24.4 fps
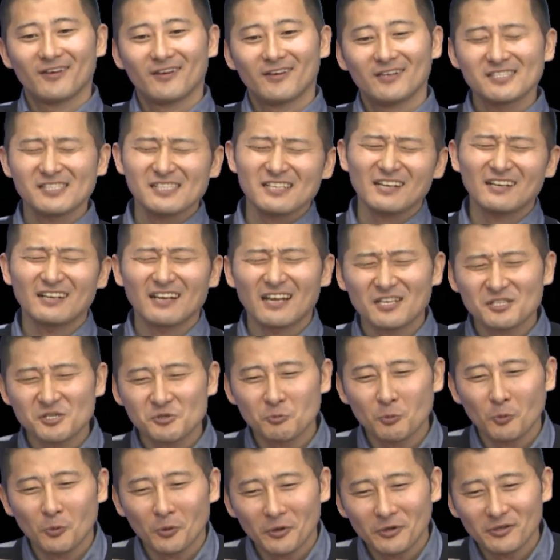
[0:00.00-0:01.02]
Isn't that a nice
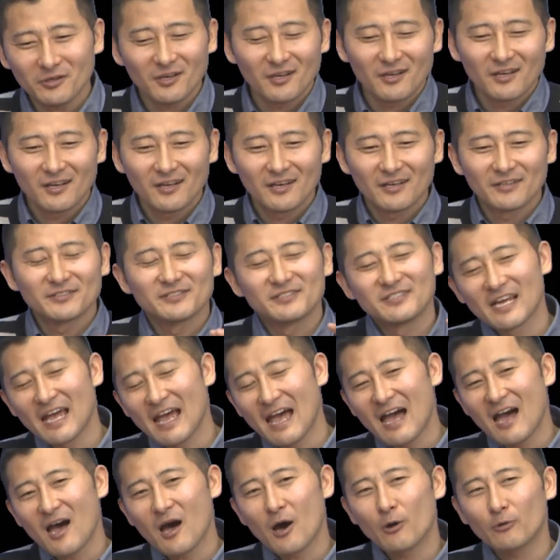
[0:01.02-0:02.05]
word?
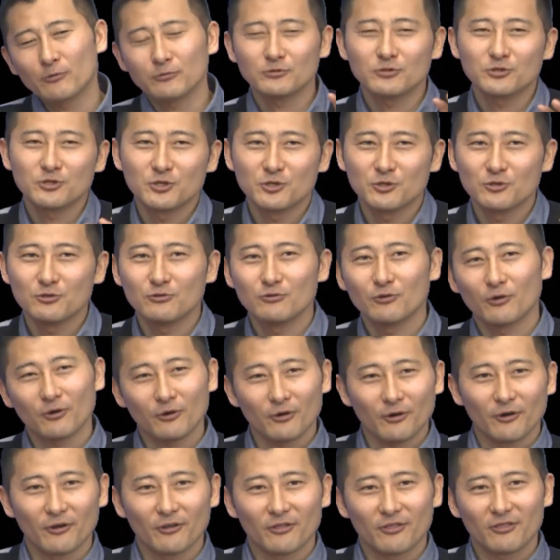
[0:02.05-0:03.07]
Down to
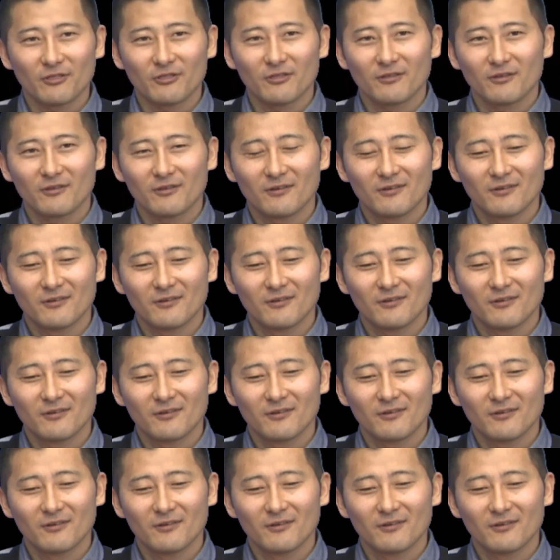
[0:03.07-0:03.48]
earth.